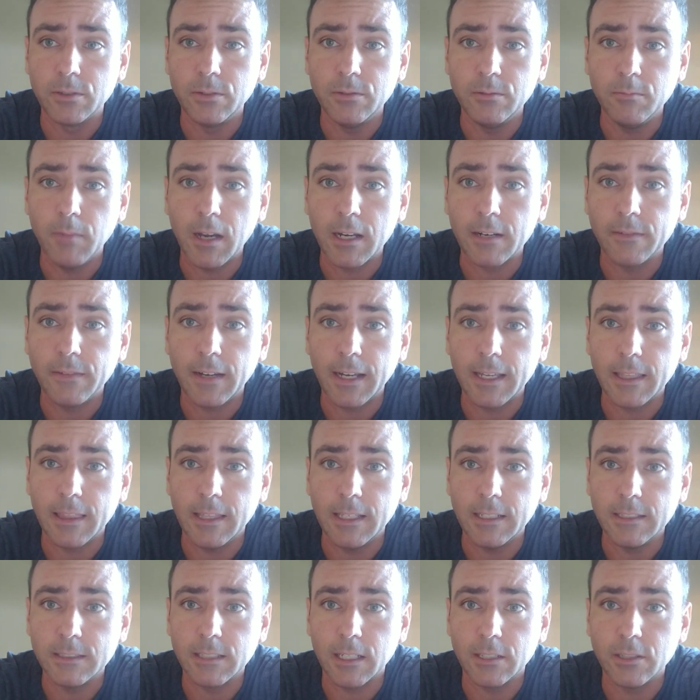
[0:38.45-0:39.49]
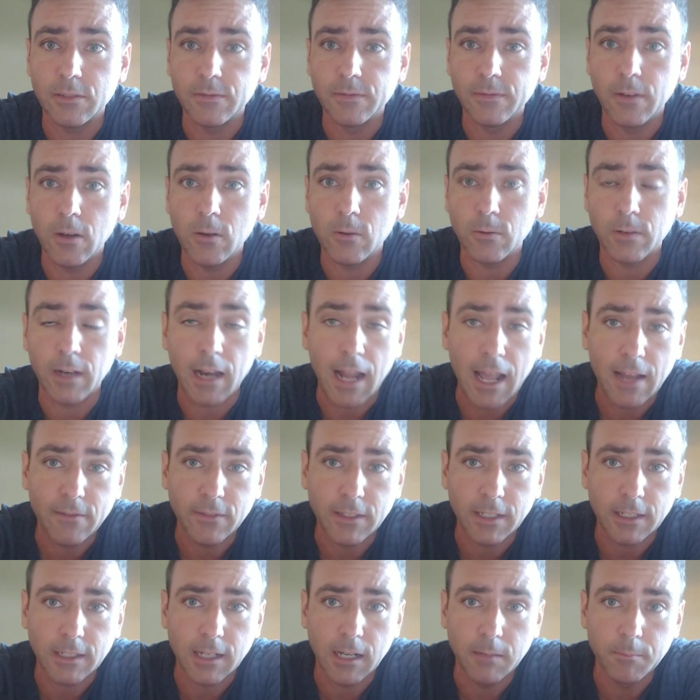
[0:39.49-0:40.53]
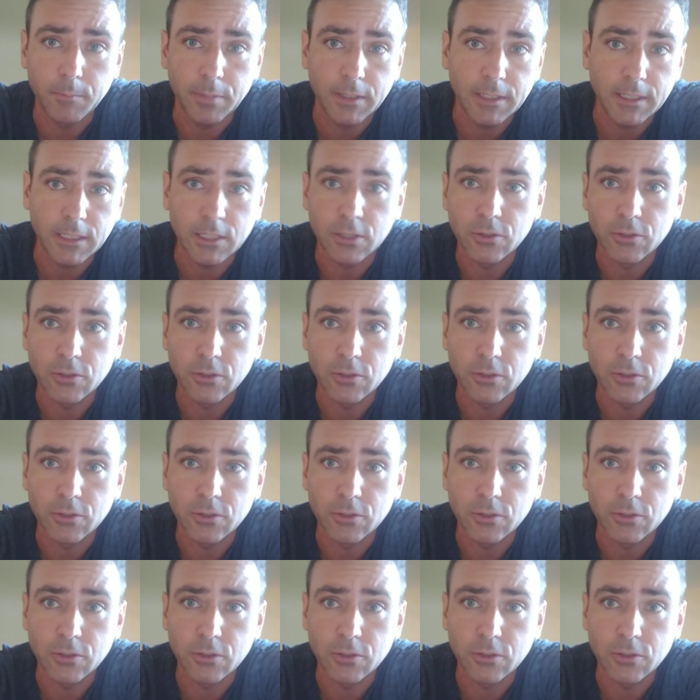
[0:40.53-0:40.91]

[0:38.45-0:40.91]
to modify things on your phone and having a company